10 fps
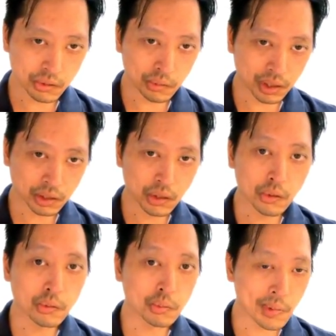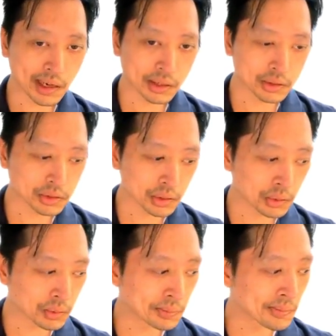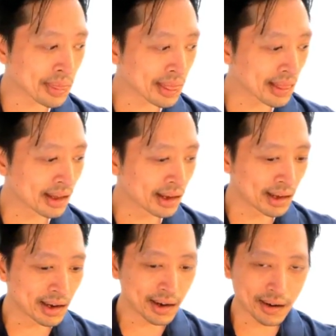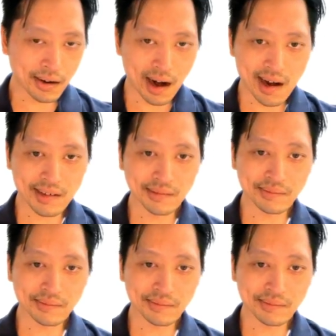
when you go through medical school. All right.